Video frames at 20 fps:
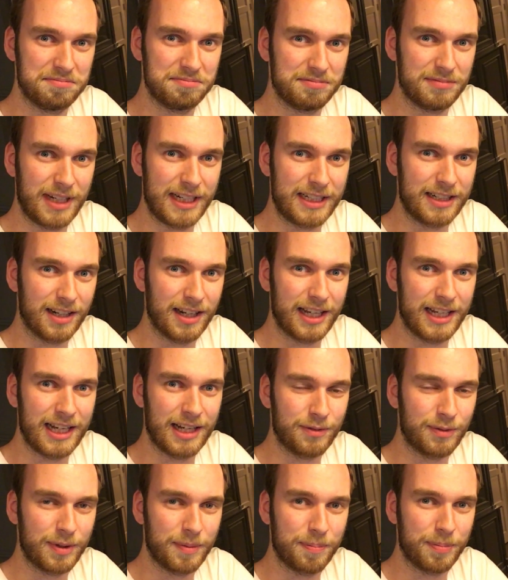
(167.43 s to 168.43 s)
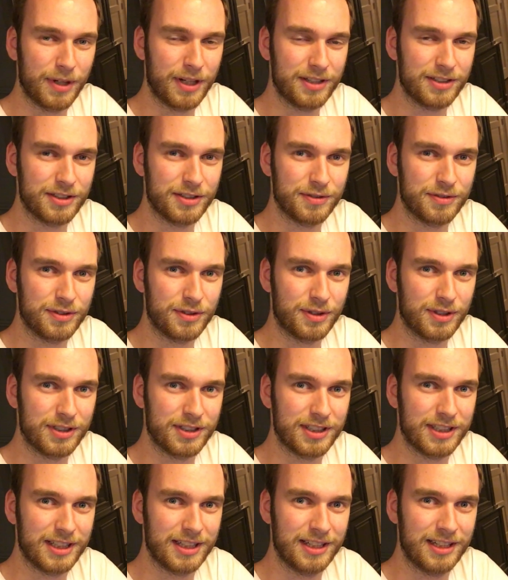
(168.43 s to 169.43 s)
make a layout with buttons of
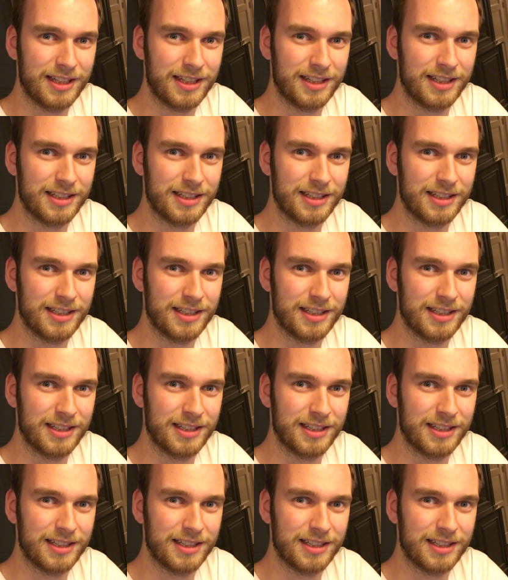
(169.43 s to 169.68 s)
sorts and